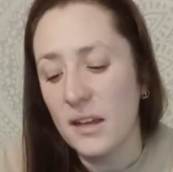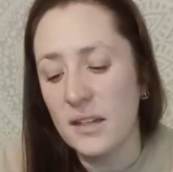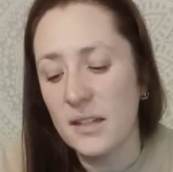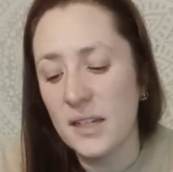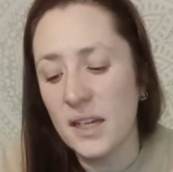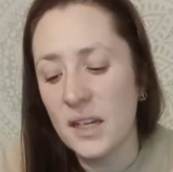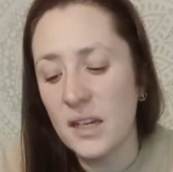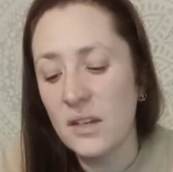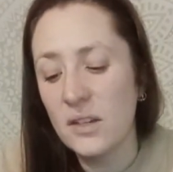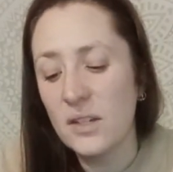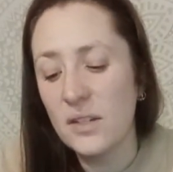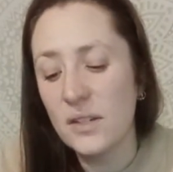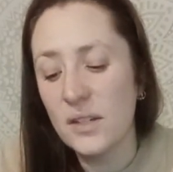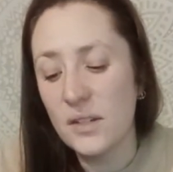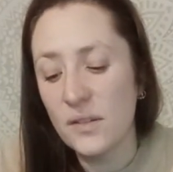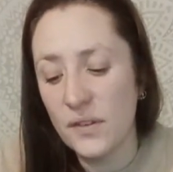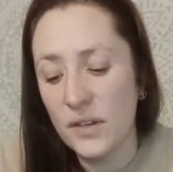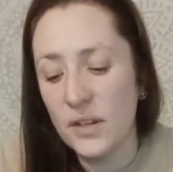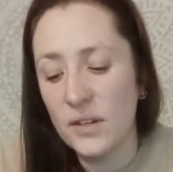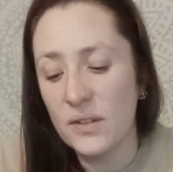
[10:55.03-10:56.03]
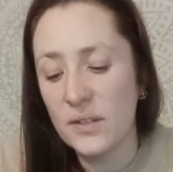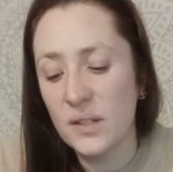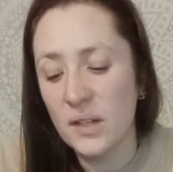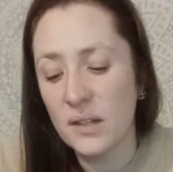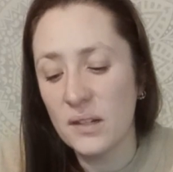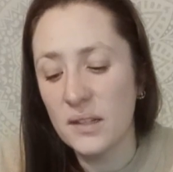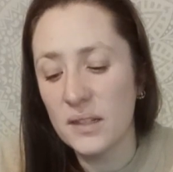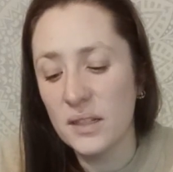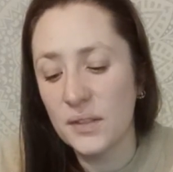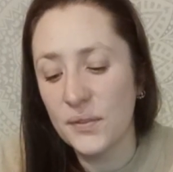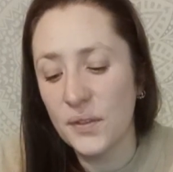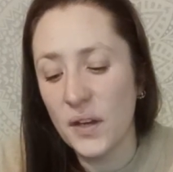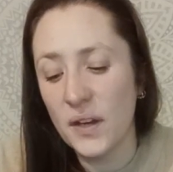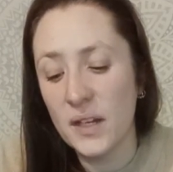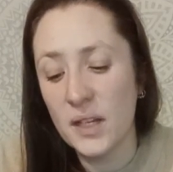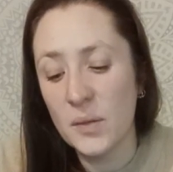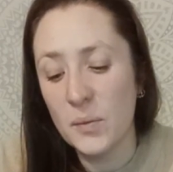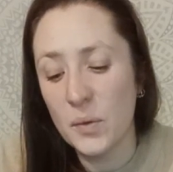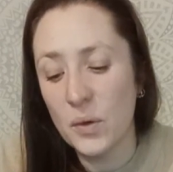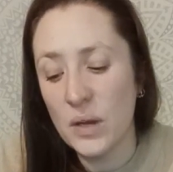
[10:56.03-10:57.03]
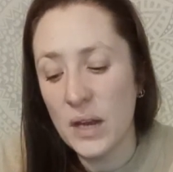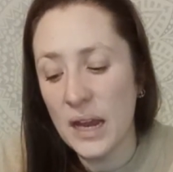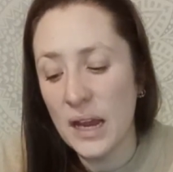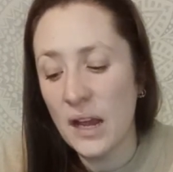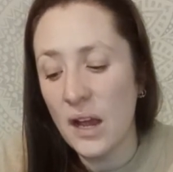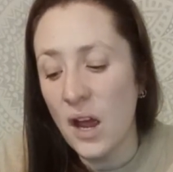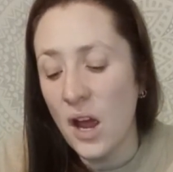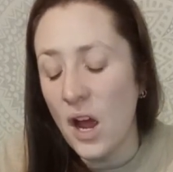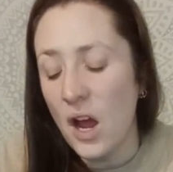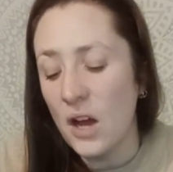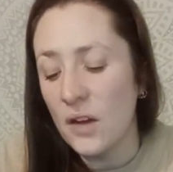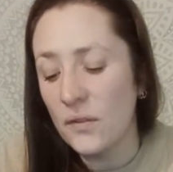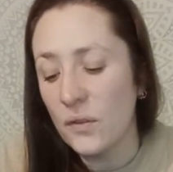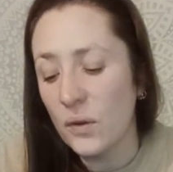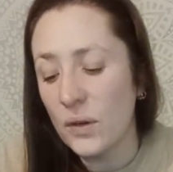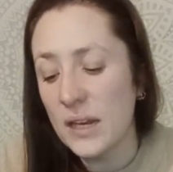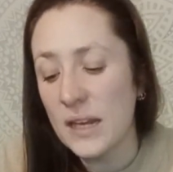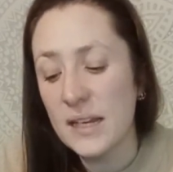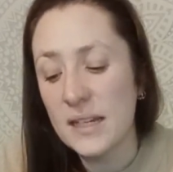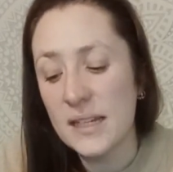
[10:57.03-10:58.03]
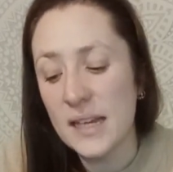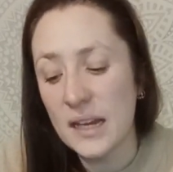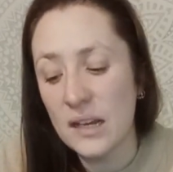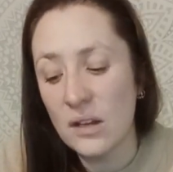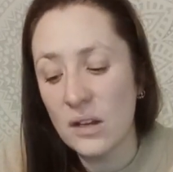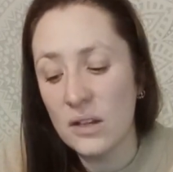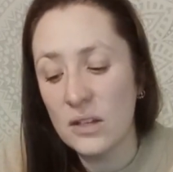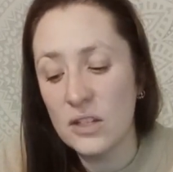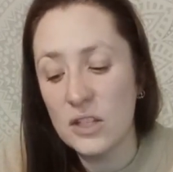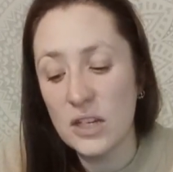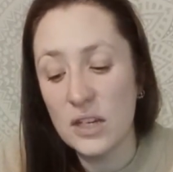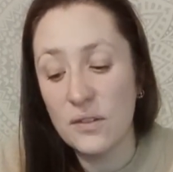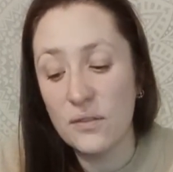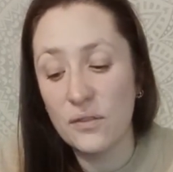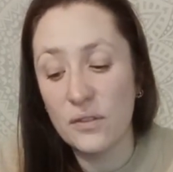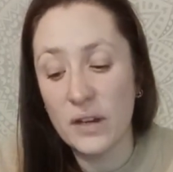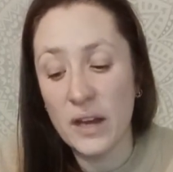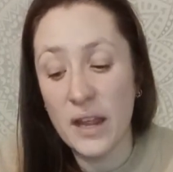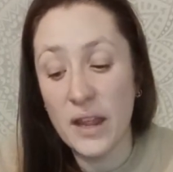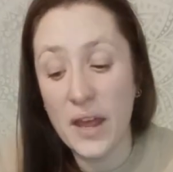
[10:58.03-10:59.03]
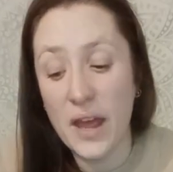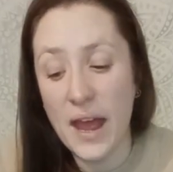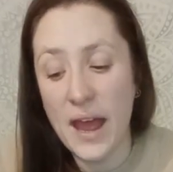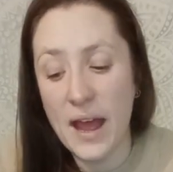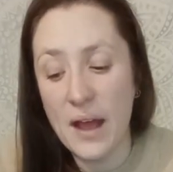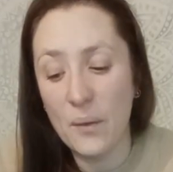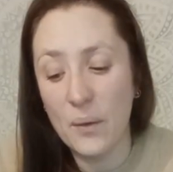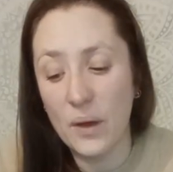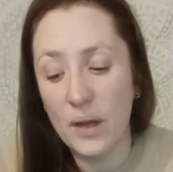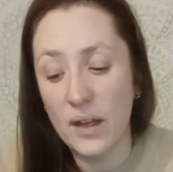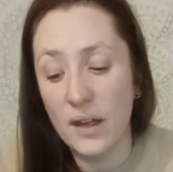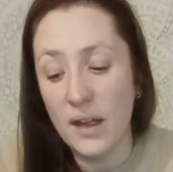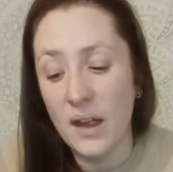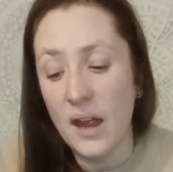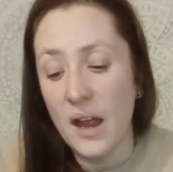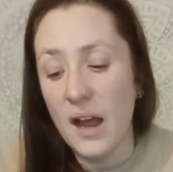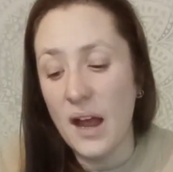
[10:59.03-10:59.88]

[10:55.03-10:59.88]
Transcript: Continue to diffuse Douglas fir in the morning, avoiding technology for another hour.